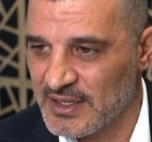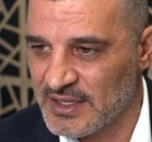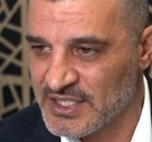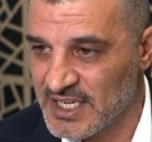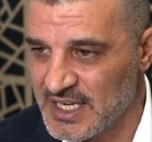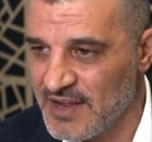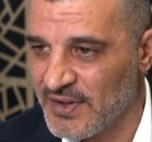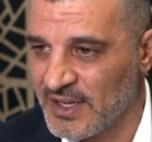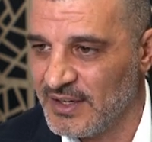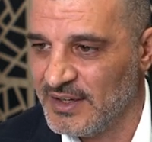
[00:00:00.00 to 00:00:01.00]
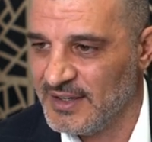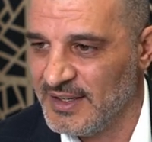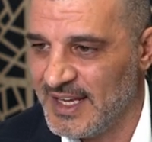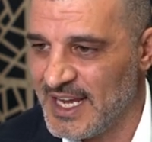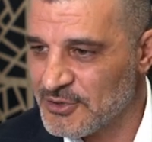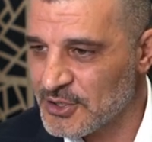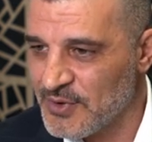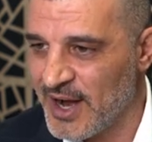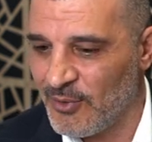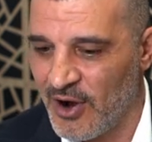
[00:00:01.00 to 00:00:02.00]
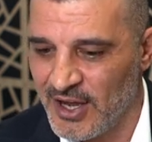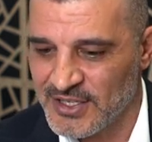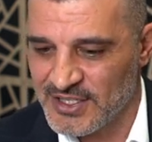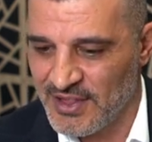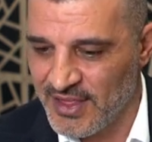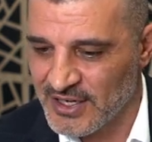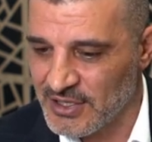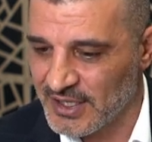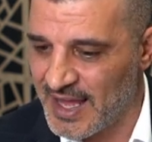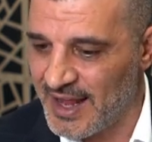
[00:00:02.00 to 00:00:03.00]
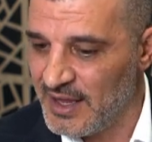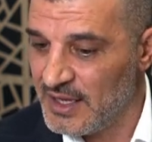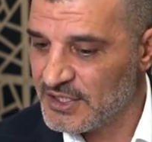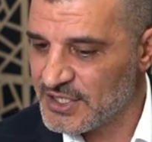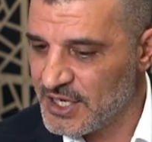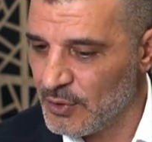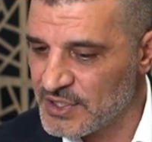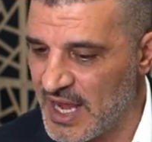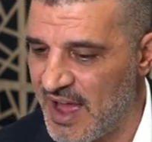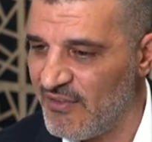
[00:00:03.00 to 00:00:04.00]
significant interest rate rises and things like that, still to have